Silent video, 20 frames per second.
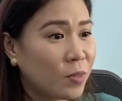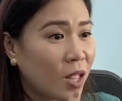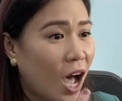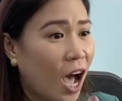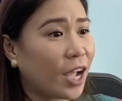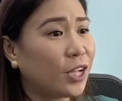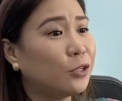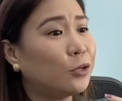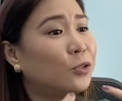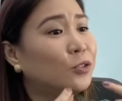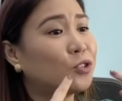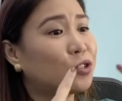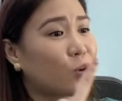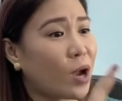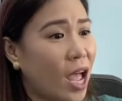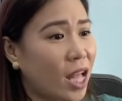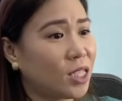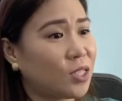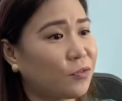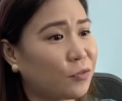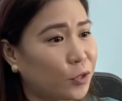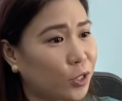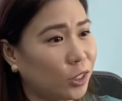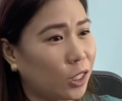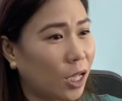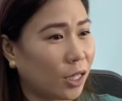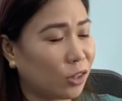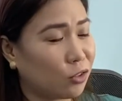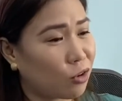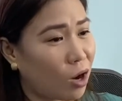I don't transfer
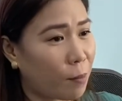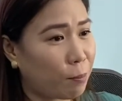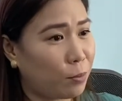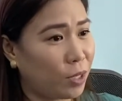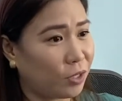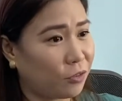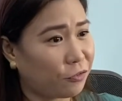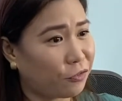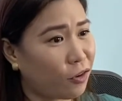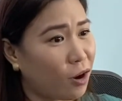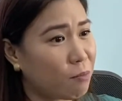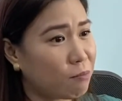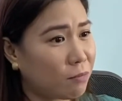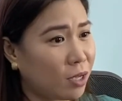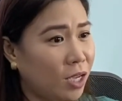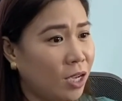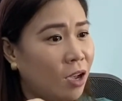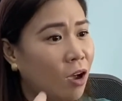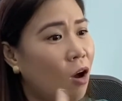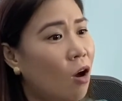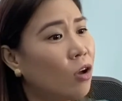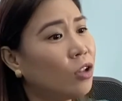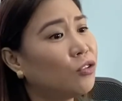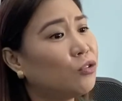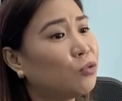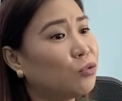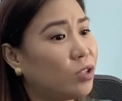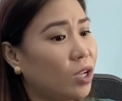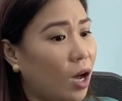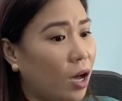that droplet from me
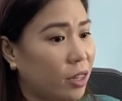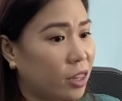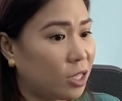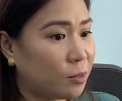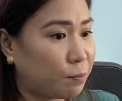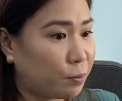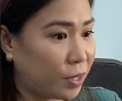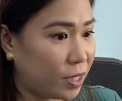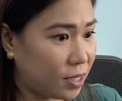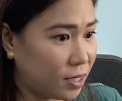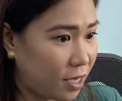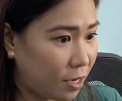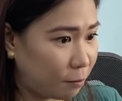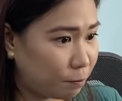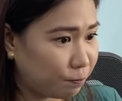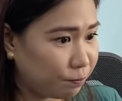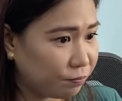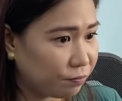to the other person.